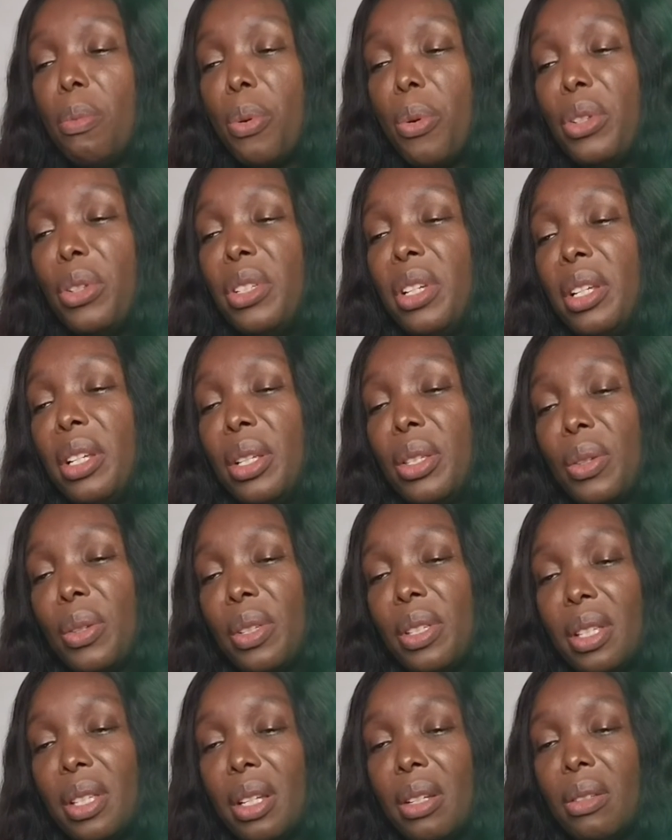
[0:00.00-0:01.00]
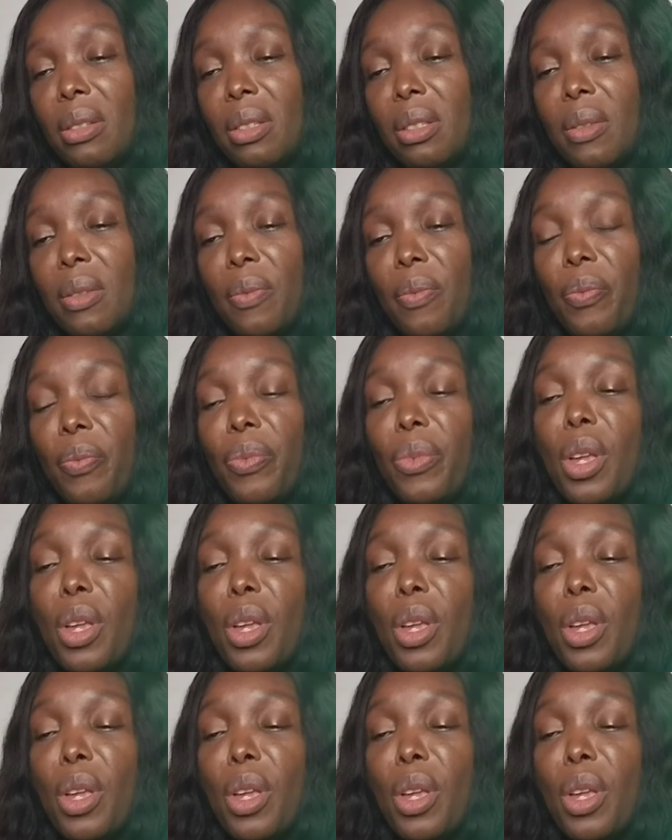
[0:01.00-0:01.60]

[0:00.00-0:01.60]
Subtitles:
progenitor cells.